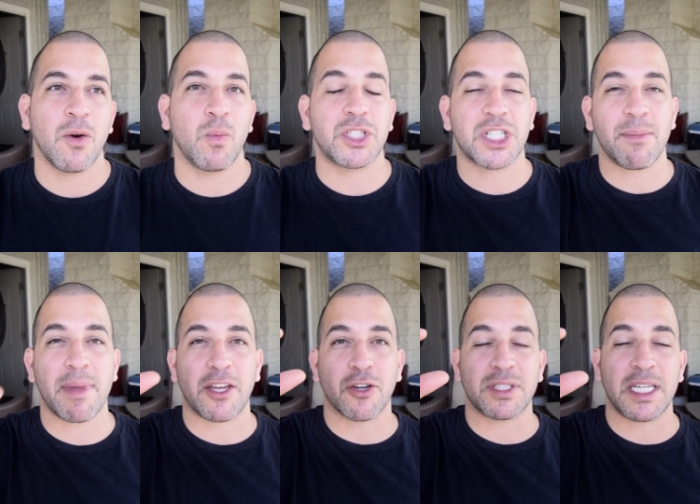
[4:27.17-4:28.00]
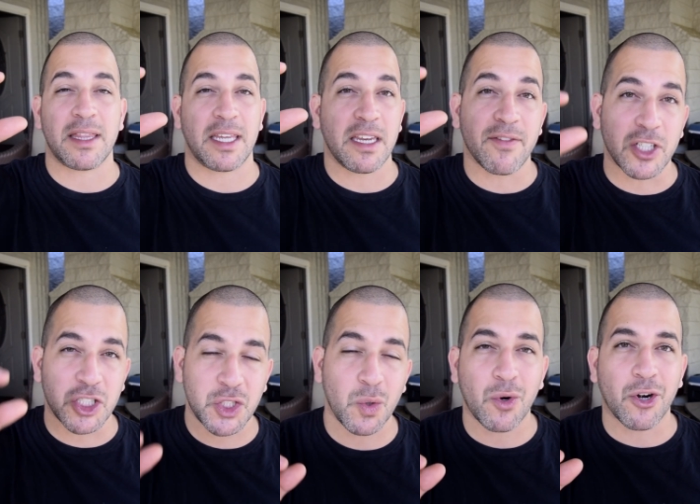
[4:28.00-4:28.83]
which can make your teeth even
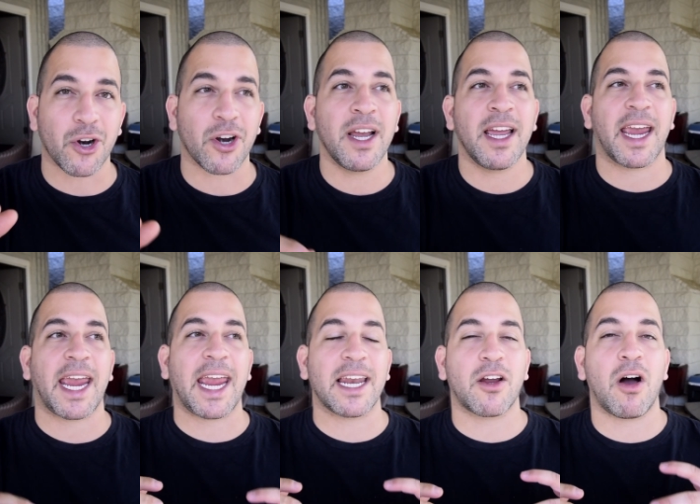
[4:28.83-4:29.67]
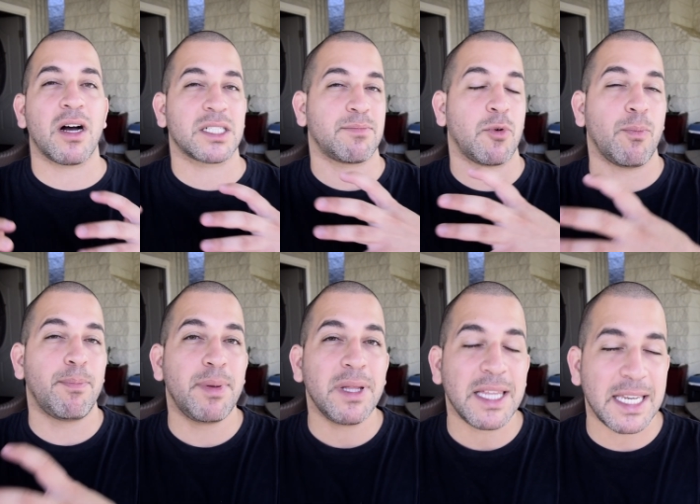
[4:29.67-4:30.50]
shorter and cause
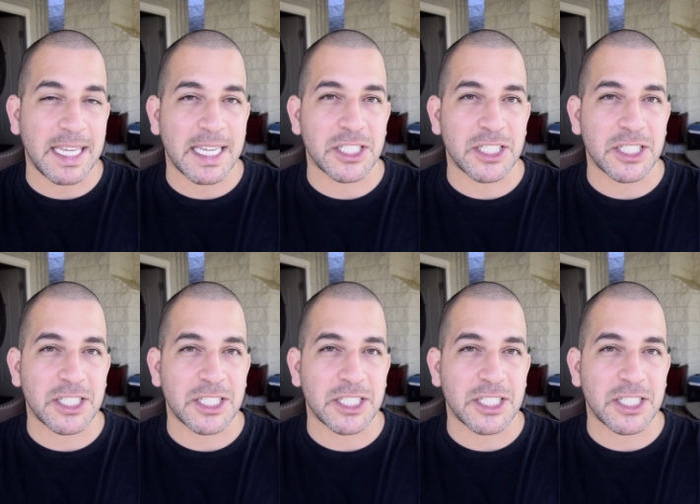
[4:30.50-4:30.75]
mobility